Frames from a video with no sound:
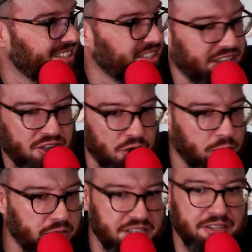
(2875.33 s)
he's like
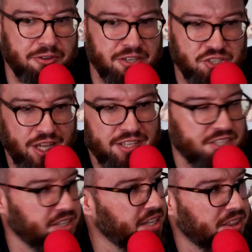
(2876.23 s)
Coke dealer
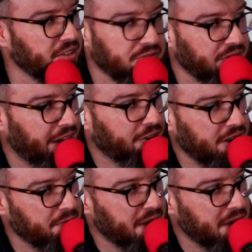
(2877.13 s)
adjacent at the very